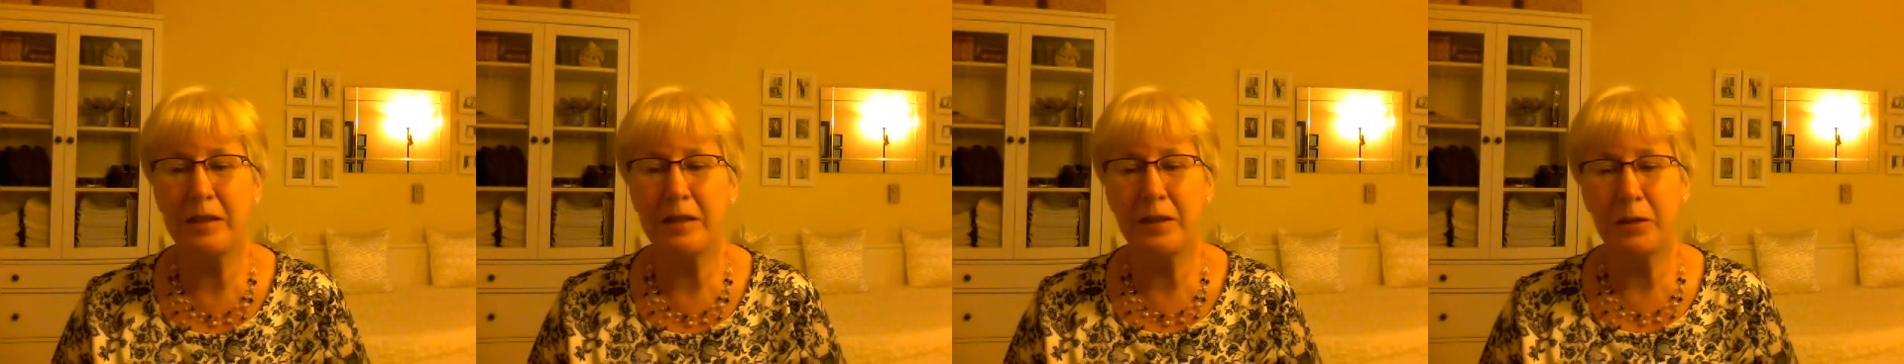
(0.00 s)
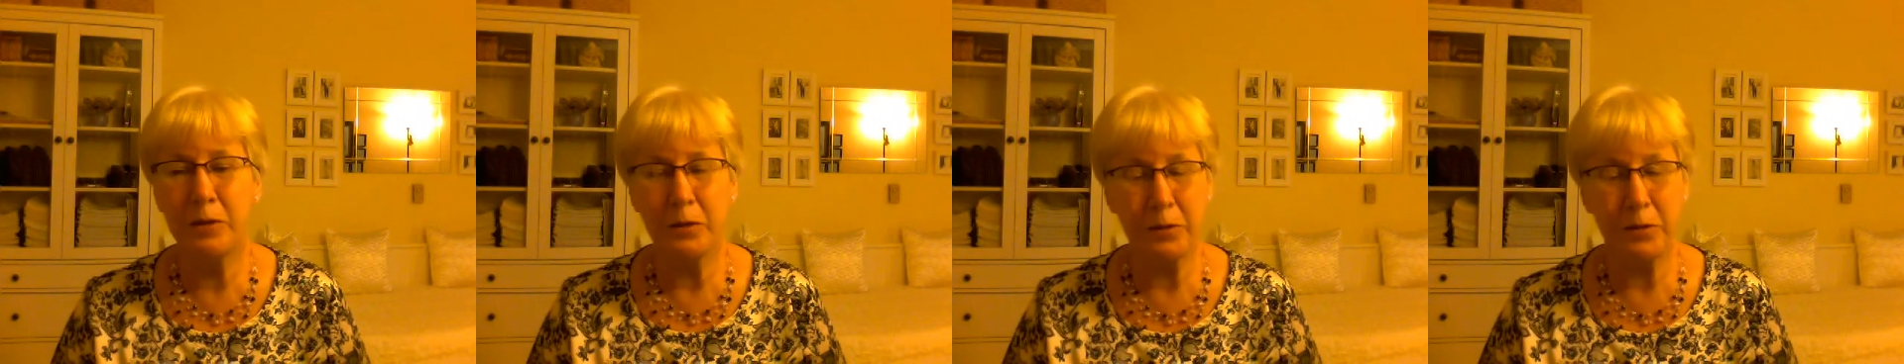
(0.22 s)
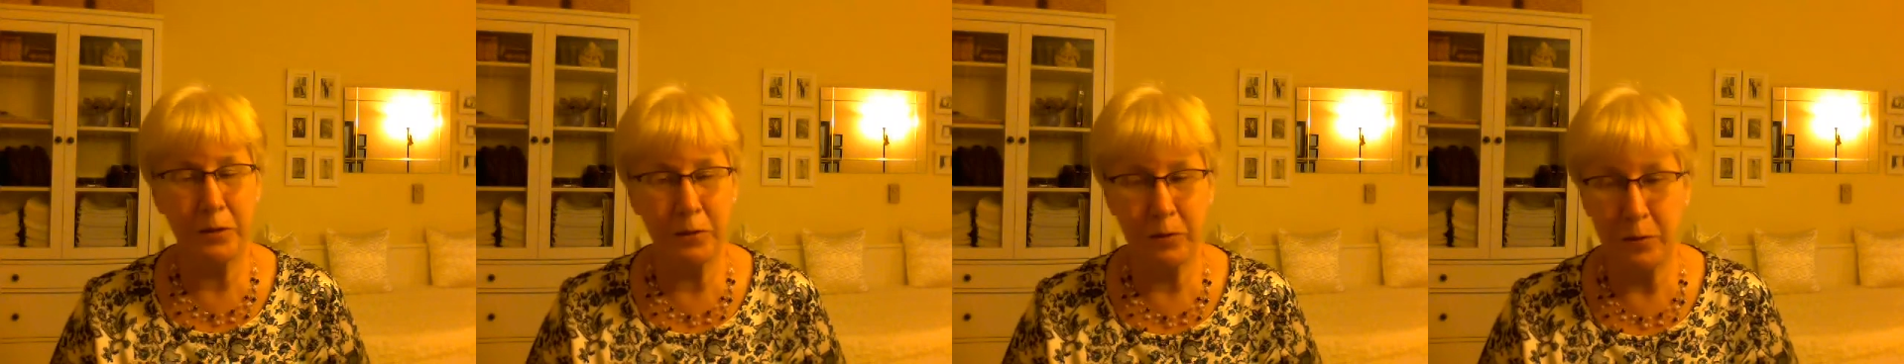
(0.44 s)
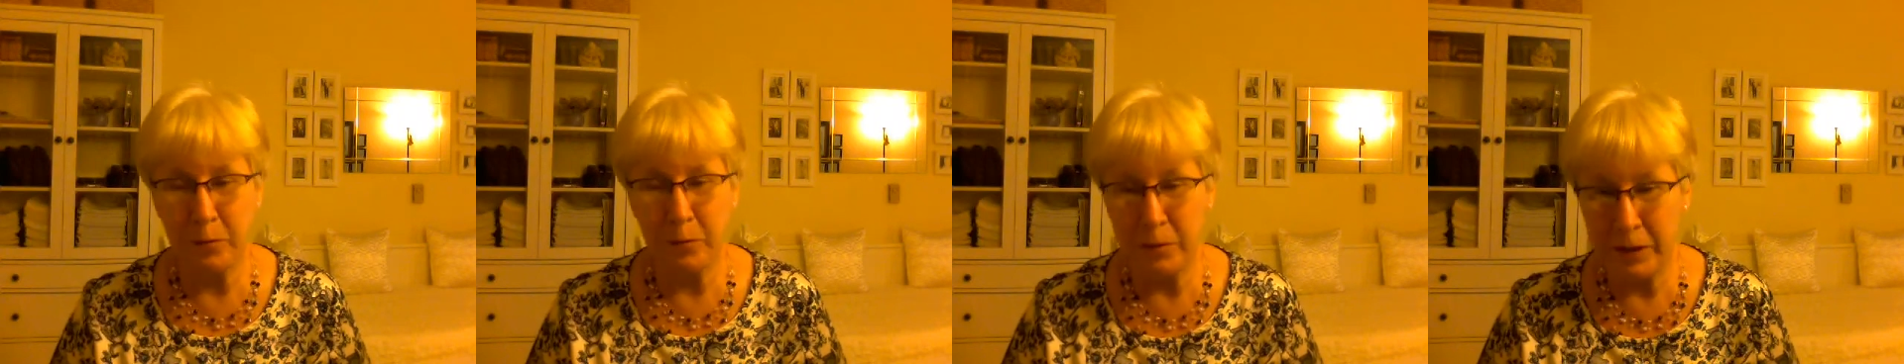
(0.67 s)
Sorry
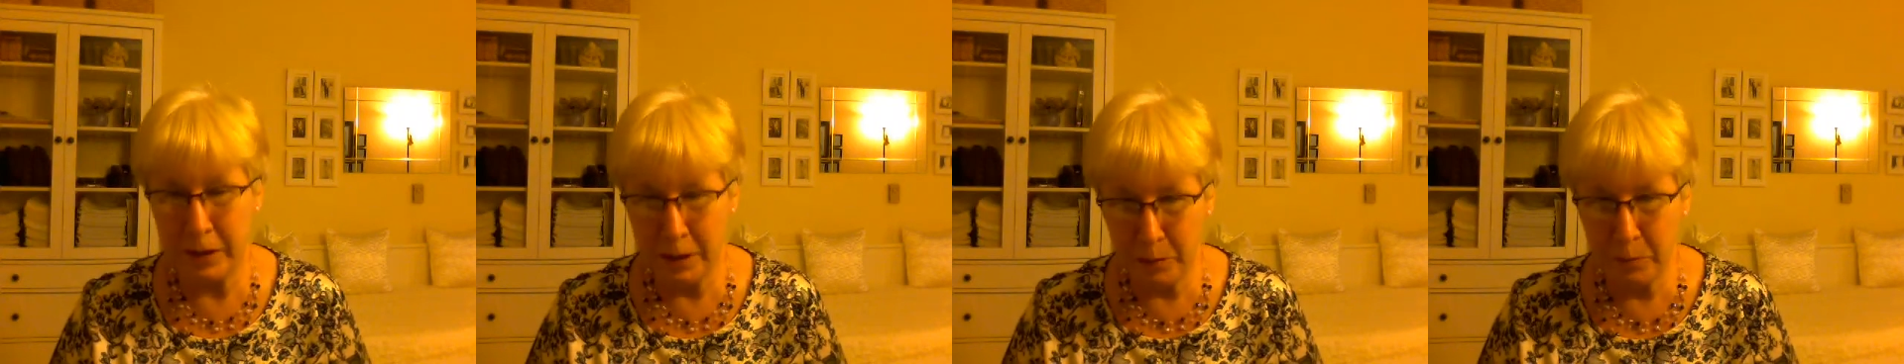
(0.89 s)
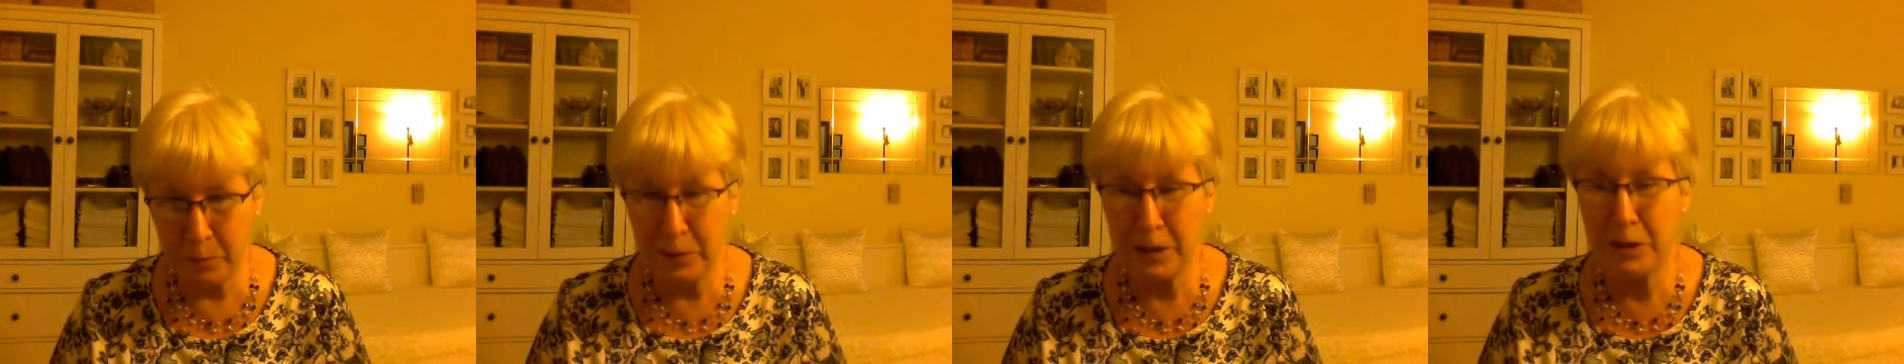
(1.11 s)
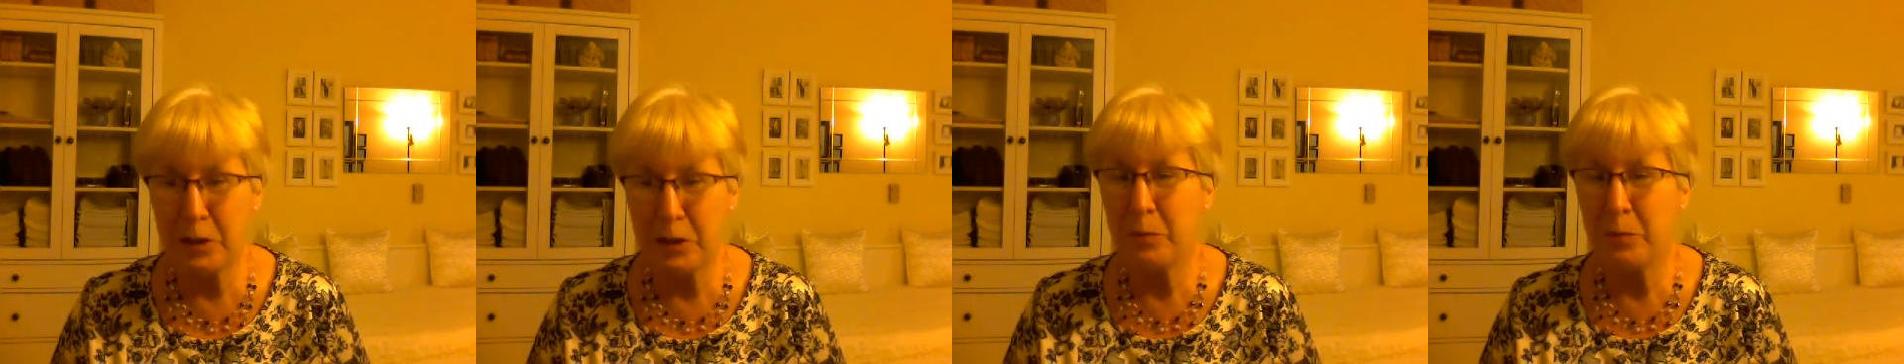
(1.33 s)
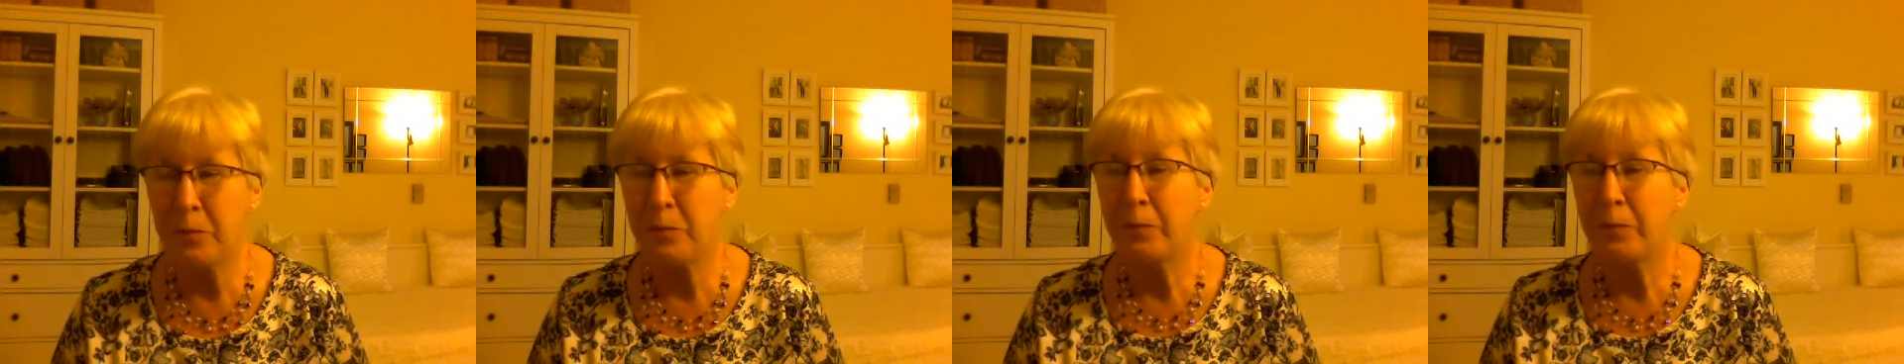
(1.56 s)
for my speech.